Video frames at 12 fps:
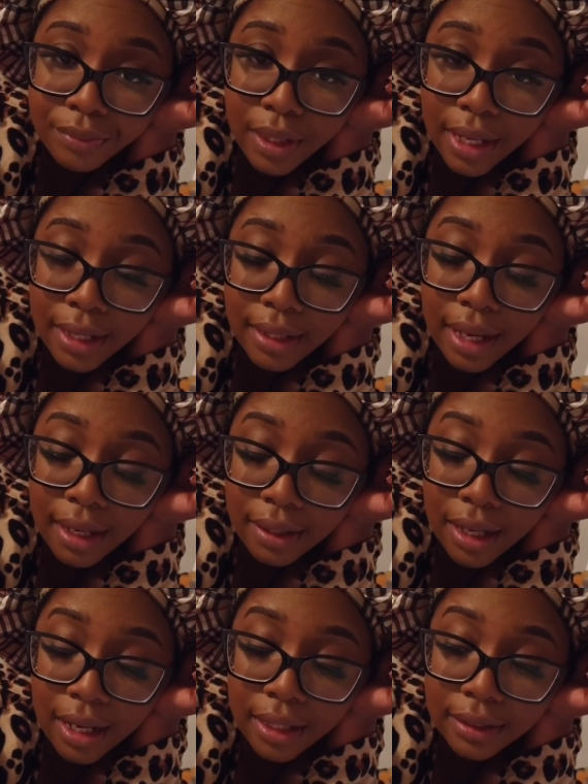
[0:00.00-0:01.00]
And, yeah,
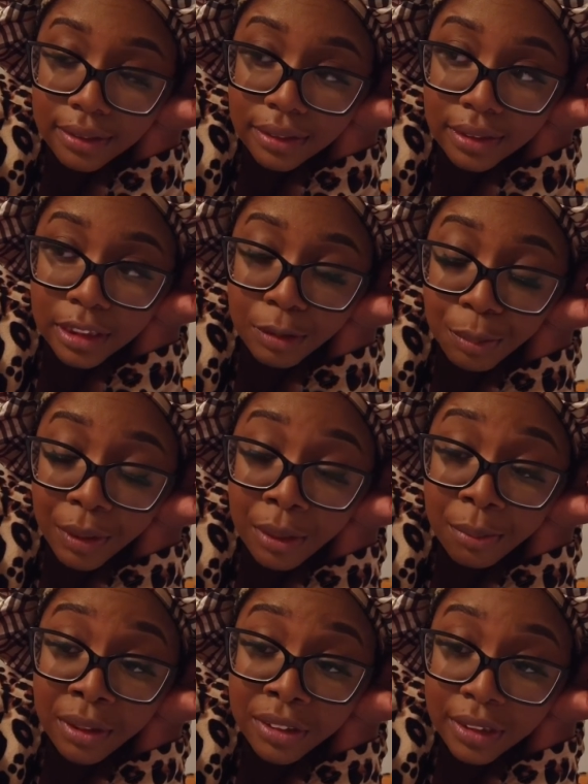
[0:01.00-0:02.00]
guys, that's pretty
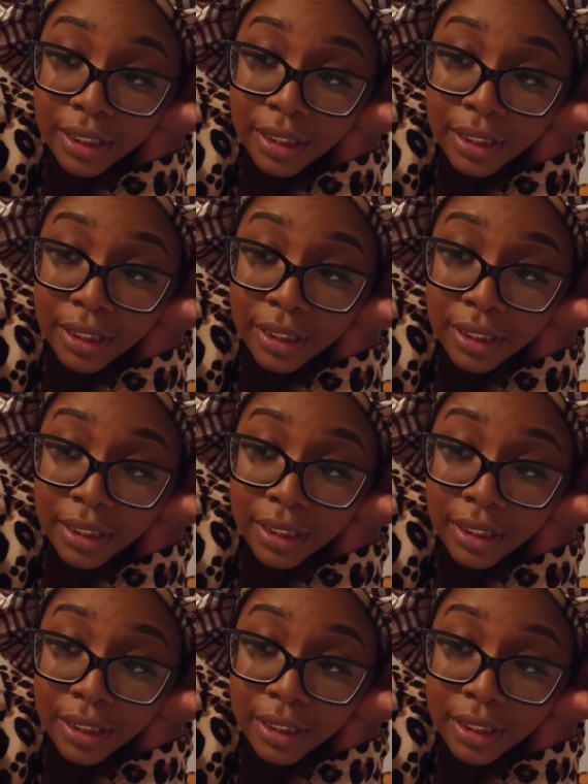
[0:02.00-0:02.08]
much